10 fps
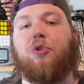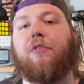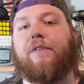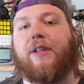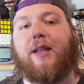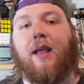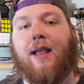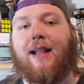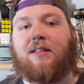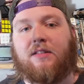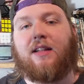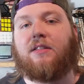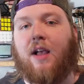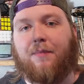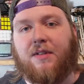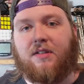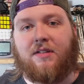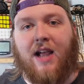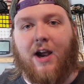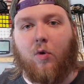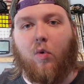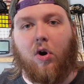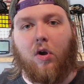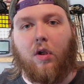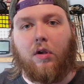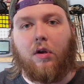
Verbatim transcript: beautifully it sets up this entire world.